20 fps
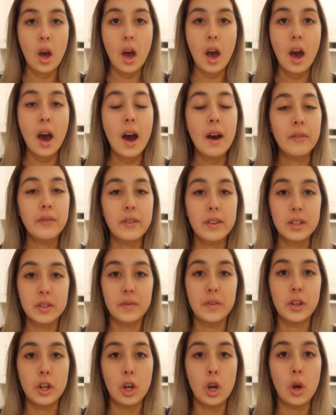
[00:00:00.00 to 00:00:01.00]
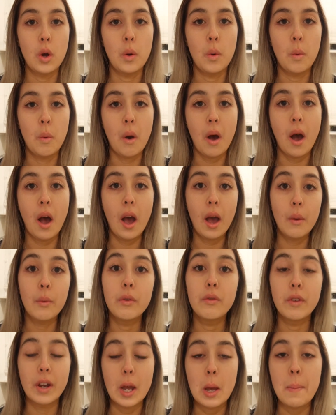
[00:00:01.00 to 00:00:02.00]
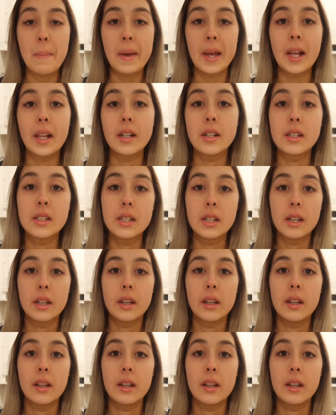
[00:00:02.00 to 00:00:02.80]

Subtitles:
after this video I would recommend